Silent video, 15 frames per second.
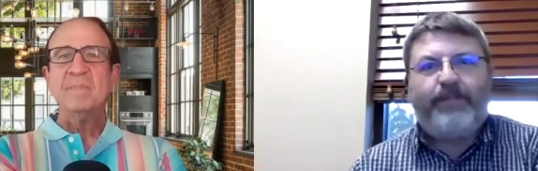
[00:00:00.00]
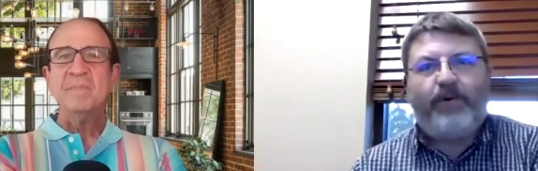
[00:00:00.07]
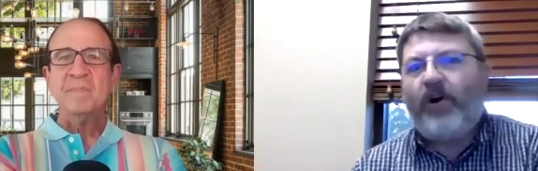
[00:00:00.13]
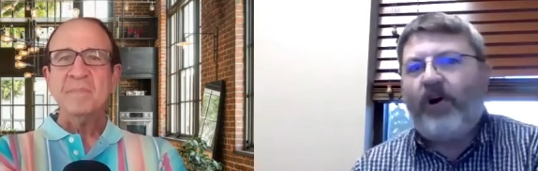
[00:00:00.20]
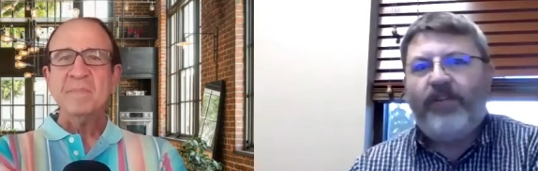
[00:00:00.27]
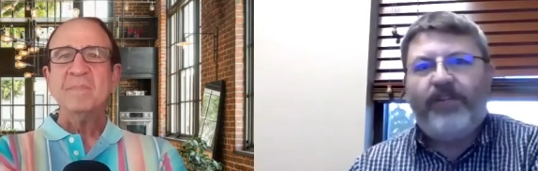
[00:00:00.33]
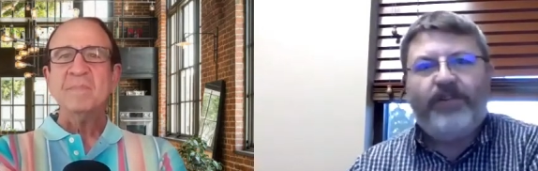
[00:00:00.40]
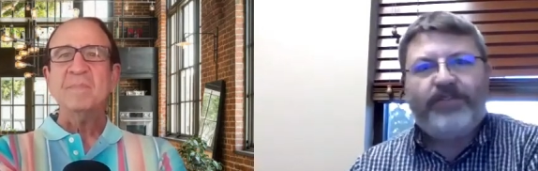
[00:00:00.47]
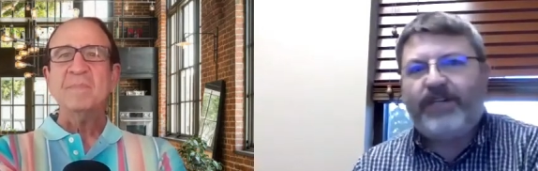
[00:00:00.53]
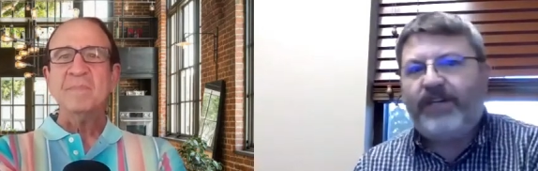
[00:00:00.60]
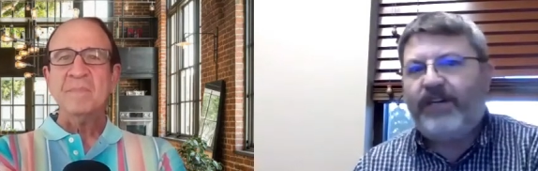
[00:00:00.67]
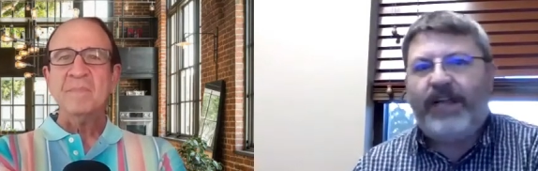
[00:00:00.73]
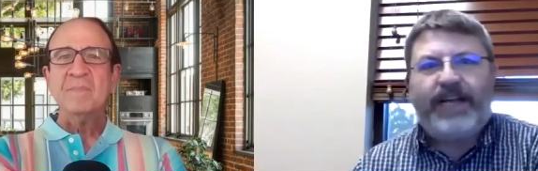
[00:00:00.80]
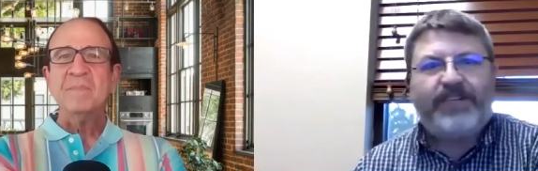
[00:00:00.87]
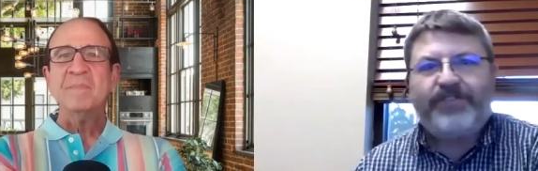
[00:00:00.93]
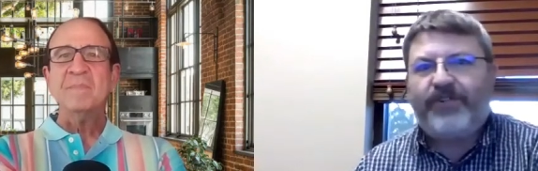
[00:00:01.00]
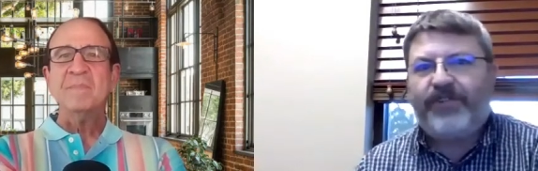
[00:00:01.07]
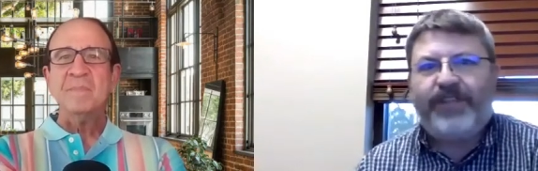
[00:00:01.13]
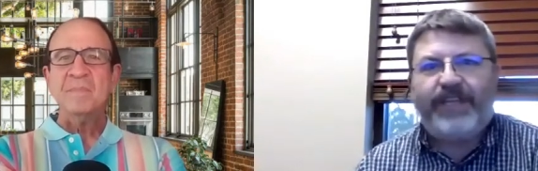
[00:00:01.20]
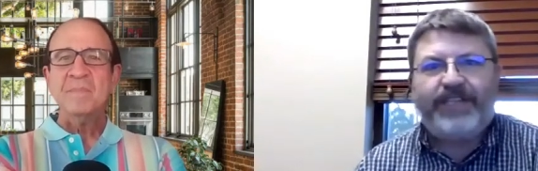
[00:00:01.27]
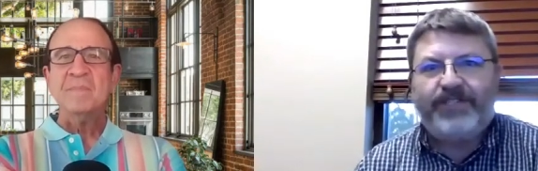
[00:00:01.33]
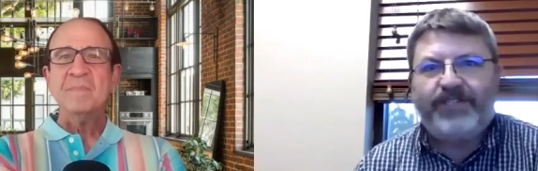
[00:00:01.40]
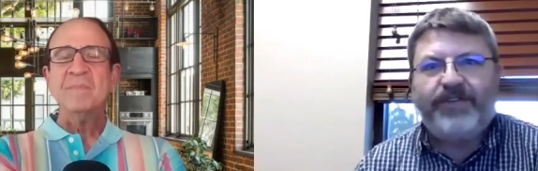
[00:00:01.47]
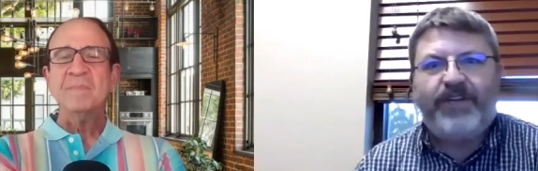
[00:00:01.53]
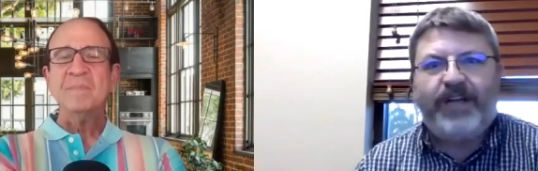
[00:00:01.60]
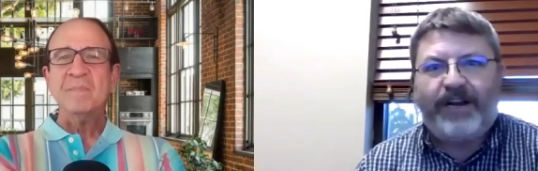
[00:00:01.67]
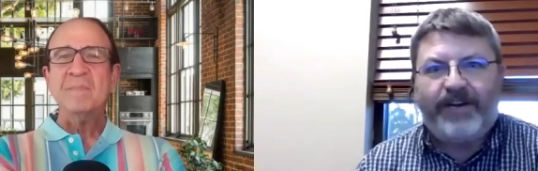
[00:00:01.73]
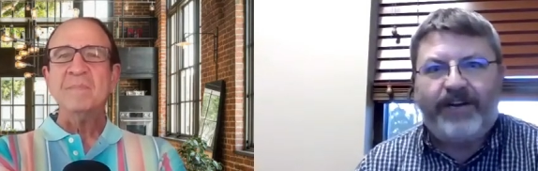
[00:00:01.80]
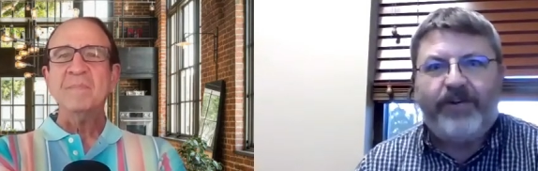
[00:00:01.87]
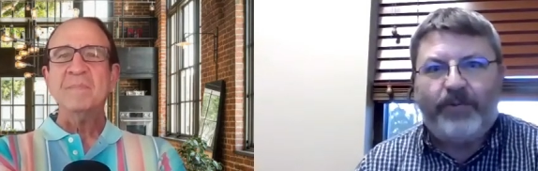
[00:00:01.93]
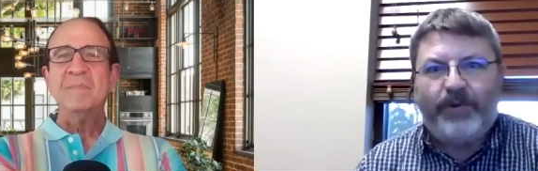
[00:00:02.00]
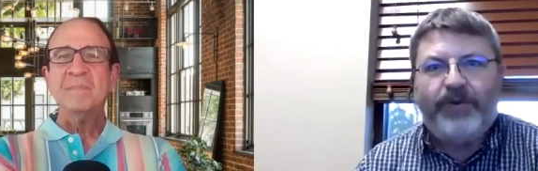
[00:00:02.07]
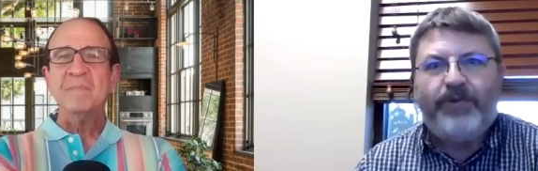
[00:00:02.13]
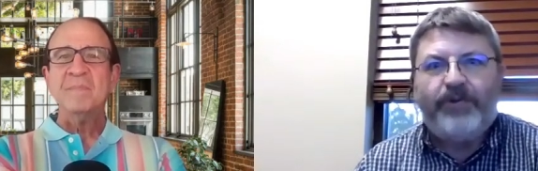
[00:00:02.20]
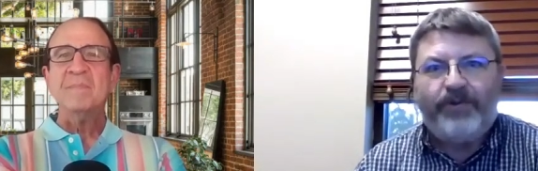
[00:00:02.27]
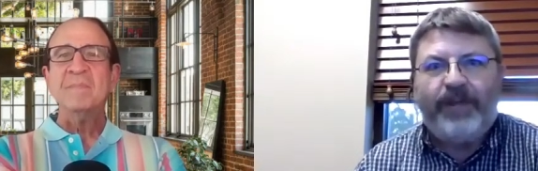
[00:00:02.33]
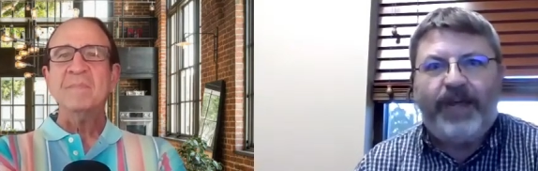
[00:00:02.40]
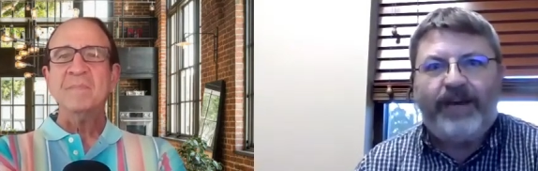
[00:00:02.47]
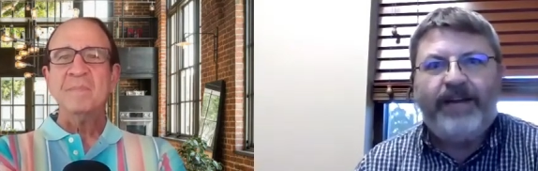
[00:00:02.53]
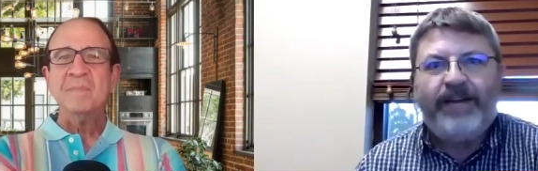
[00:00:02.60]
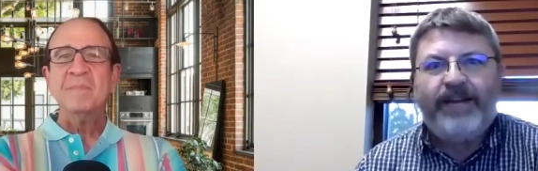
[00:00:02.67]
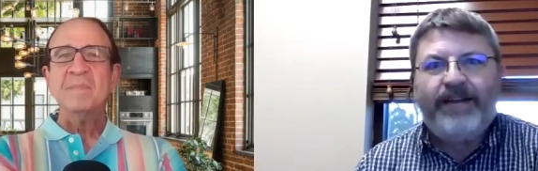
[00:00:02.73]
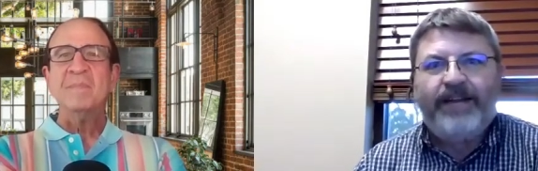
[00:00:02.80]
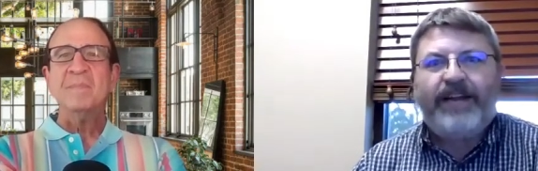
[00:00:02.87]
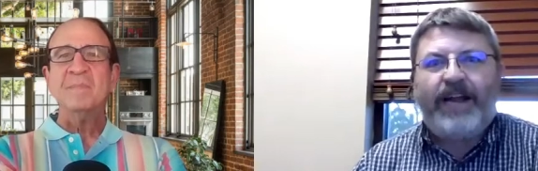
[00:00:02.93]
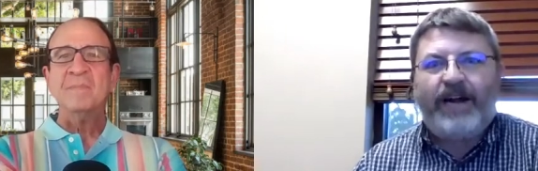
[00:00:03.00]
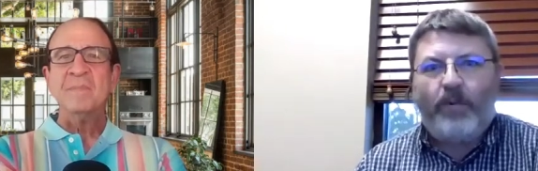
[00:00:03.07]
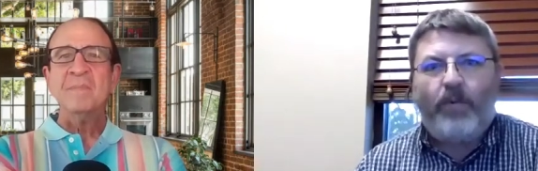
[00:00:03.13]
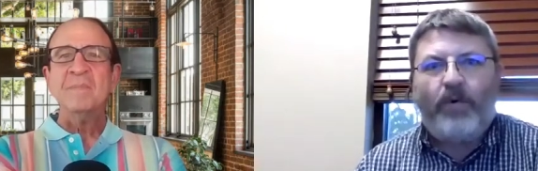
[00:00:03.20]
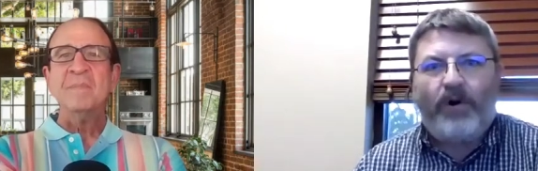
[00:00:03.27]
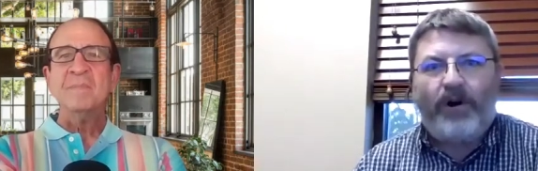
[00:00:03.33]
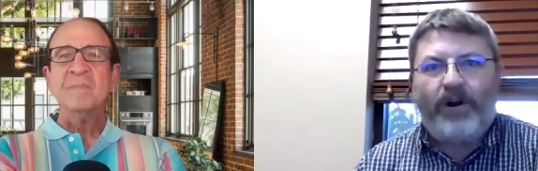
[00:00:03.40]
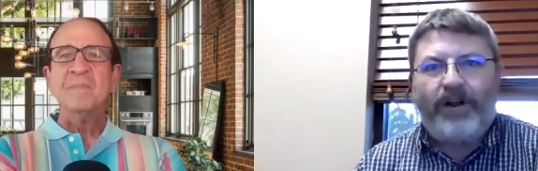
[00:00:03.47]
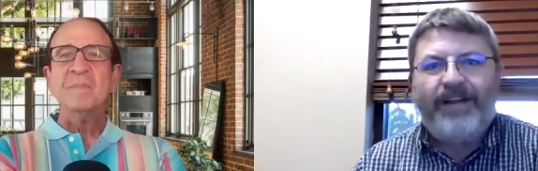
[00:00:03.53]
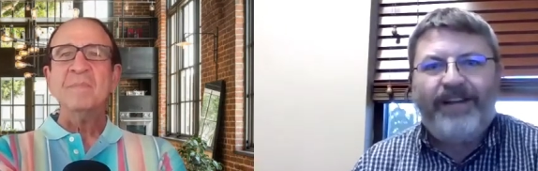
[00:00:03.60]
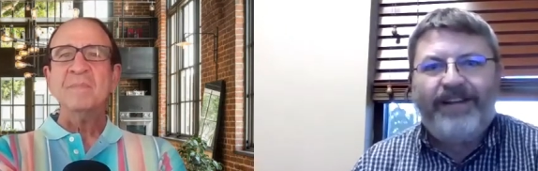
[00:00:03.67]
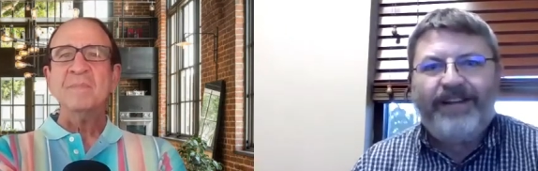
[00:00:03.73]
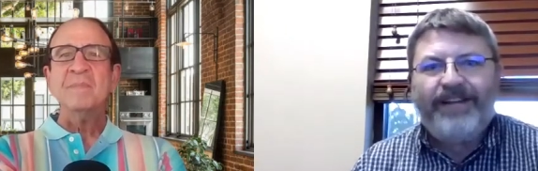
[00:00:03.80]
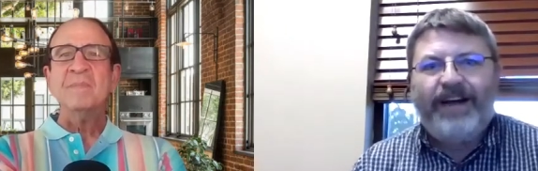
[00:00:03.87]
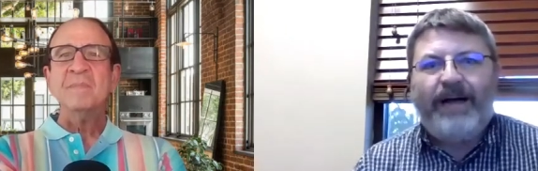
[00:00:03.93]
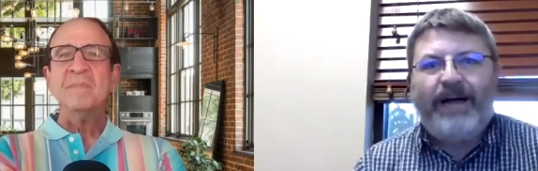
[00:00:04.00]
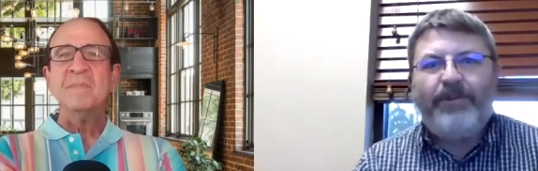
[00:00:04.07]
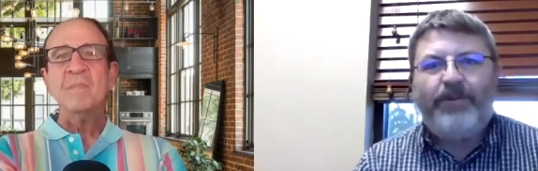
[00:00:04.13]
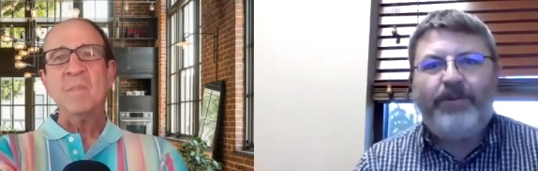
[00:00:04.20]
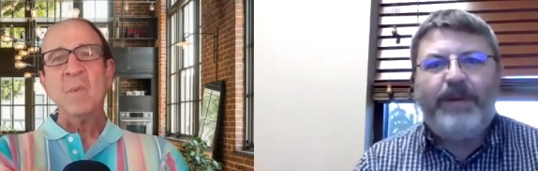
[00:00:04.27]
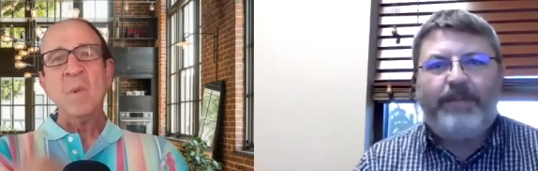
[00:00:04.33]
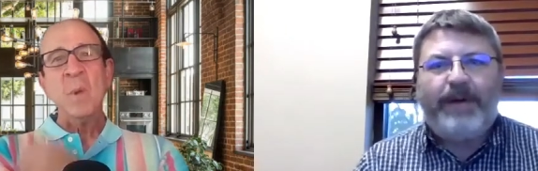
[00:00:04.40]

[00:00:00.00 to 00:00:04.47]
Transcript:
Speaker 1: or all those little extra things that you got to do when you do that kind of work, um, you'd be